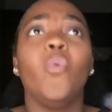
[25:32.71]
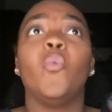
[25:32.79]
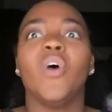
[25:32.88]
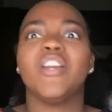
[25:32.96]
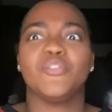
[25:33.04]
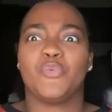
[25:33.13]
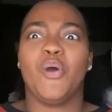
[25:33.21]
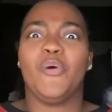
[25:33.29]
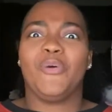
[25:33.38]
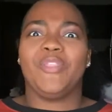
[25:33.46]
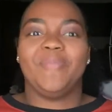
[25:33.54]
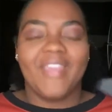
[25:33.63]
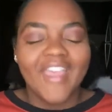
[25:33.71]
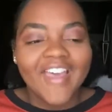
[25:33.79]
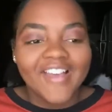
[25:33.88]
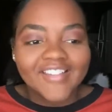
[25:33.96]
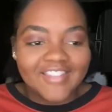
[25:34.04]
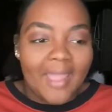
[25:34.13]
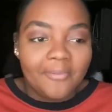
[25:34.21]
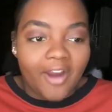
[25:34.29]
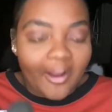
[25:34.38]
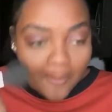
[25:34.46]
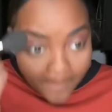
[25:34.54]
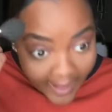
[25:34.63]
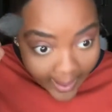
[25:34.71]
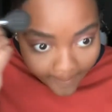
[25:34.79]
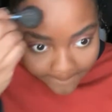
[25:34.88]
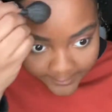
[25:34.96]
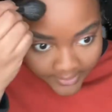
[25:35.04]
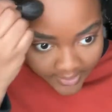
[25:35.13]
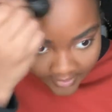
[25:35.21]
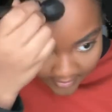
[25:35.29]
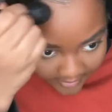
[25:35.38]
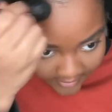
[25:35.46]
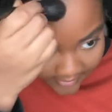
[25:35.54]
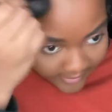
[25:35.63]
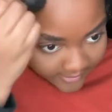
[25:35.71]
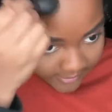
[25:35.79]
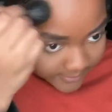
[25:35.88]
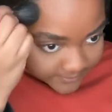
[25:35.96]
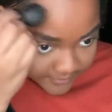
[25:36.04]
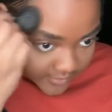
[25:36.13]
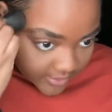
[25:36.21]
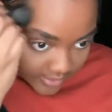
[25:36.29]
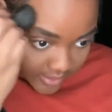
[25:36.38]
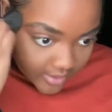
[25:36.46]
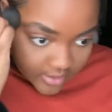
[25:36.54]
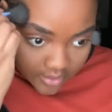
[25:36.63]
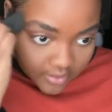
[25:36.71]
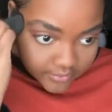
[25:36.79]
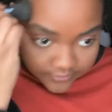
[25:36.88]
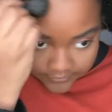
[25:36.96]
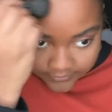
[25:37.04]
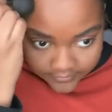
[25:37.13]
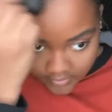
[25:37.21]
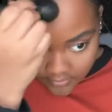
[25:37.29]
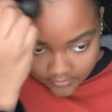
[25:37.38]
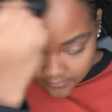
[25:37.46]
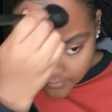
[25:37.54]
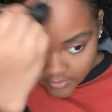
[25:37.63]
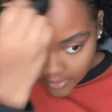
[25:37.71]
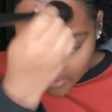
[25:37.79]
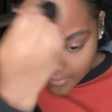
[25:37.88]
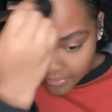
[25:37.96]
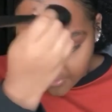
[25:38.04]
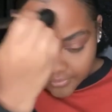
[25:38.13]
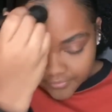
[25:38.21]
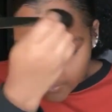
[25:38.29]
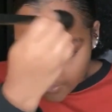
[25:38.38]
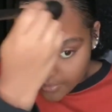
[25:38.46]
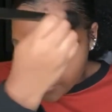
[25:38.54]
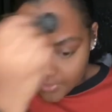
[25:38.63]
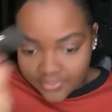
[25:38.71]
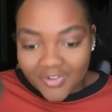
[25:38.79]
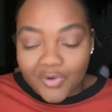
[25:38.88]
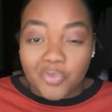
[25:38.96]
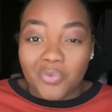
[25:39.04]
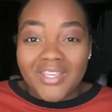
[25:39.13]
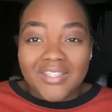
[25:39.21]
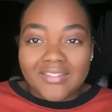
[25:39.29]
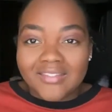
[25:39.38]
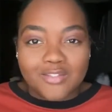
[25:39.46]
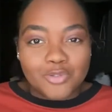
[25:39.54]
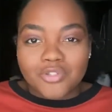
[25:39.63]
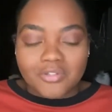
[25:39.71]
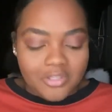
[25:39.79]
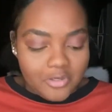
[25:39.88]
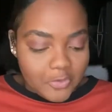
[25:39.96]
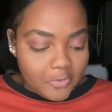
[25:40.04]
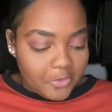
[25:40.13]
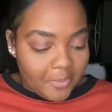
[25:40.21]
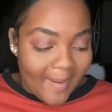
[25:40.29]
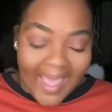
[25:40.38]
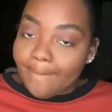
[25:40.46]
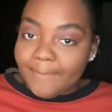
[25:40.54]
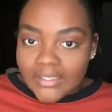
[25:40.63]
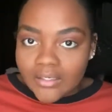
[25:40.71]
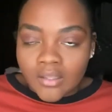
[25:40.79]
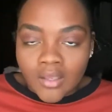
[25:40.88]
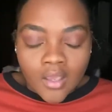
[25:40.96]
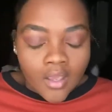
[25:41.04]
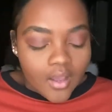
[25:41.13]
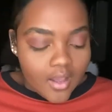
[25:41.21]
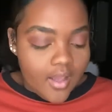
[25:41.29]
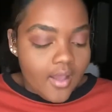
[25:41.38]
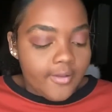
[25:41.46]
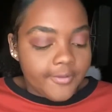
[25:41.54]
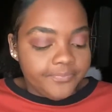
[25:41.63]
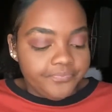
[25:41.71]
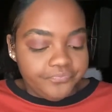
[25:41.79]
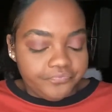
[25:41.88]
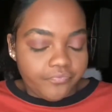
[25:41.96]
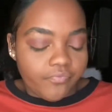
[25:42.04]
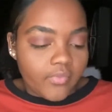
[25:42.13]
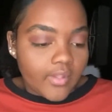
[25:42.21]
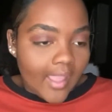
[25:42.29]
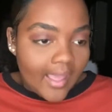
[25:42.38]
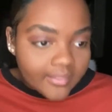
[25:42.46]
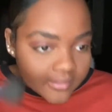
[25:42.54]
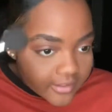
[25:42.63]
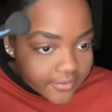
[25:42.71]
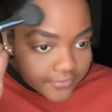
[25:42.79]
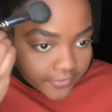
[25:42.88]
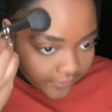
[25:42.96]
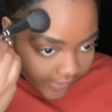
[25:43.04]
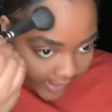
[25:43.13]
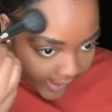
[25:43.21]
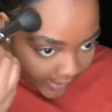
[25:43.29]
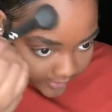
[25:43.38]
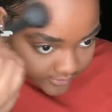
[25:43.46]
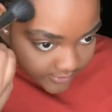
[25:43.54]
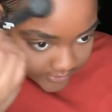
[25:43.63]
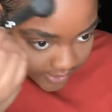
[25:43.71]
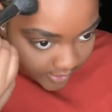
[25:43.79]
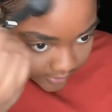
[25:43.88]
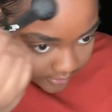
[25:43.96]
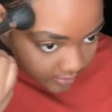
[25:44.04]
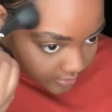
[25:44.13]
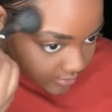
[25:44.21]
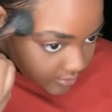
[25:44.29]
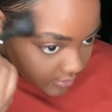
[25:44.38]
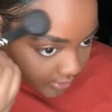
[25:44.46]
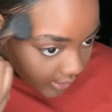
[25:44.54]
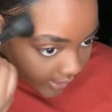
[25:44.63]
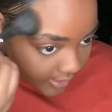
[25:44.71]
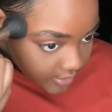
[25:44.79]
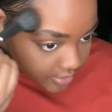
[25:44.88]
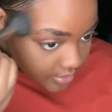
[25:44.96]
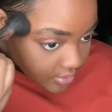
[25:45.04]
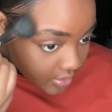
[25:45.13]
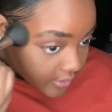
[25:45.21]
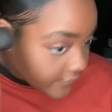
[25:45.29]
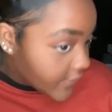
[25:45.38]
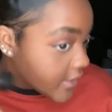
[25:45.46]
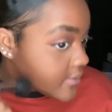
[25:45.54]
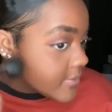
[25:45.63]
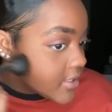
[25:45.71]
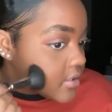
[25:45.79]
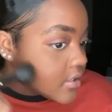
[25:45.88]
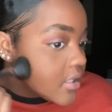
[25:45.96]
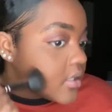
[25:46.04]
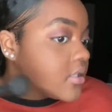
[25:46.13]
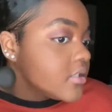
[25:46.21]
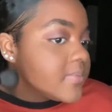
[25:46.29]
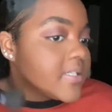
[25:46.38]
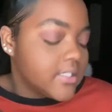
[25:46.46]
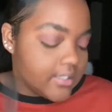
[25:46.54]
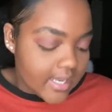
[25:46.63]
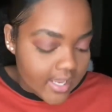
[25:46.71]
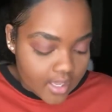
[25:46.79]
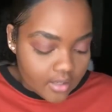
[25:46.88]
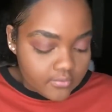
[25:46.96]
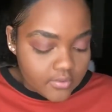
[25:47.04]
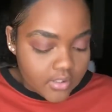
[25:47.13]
What is wrong with me? Snap crackle pop. Of, you know, the food, the grease, you know, the popping. I live for that. So yeah, sure. If that's my sound, that's my sound.